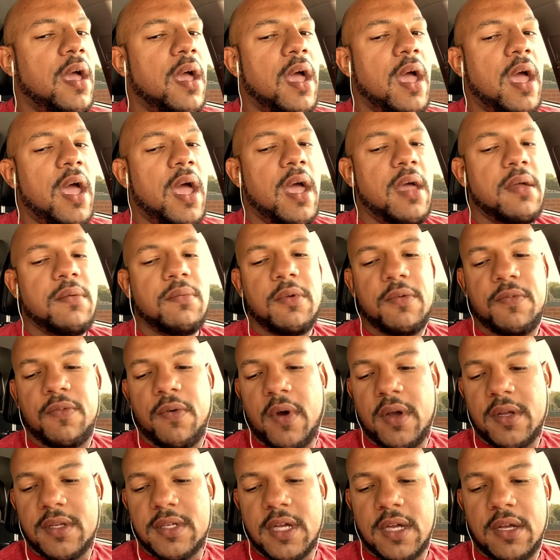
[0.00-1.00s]
And before
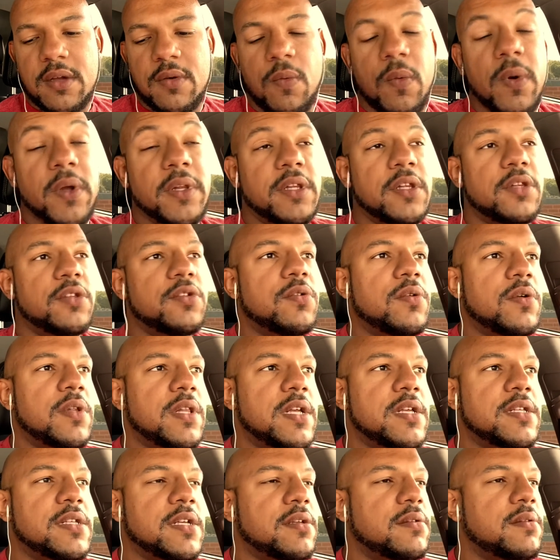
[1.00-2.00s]
I tell you what the tool
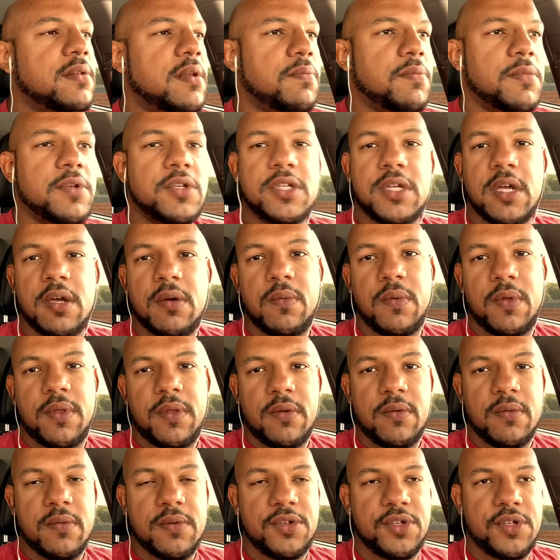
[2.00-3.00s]
is, I'm going to share with
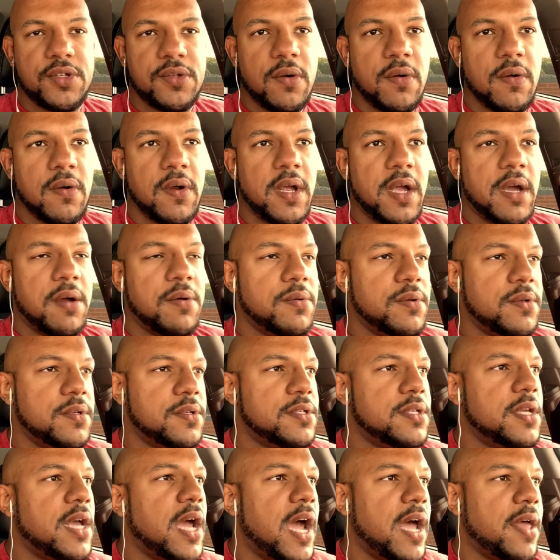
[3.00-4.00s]
you a story. I was
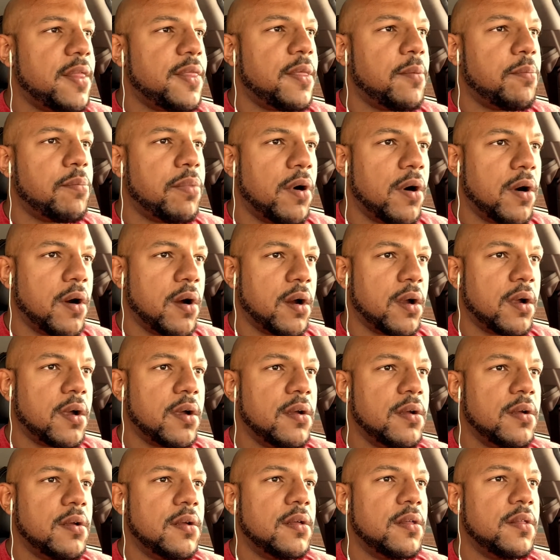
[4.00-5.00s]
at the park
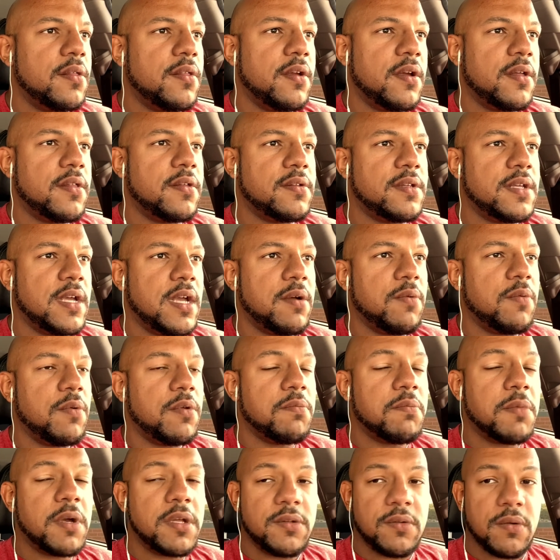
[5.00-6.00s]
the other day with
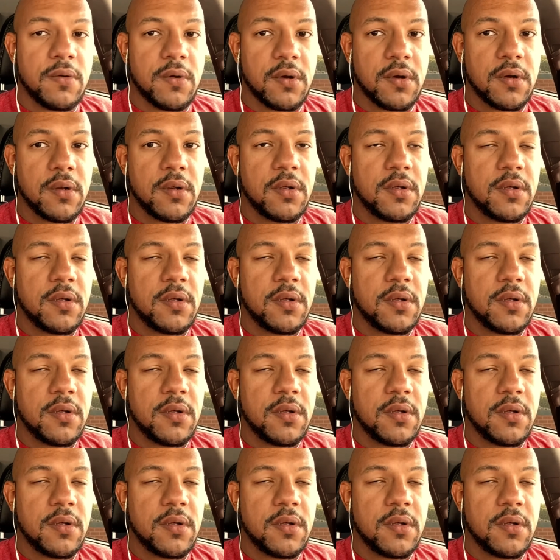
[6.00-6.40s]
my daughter,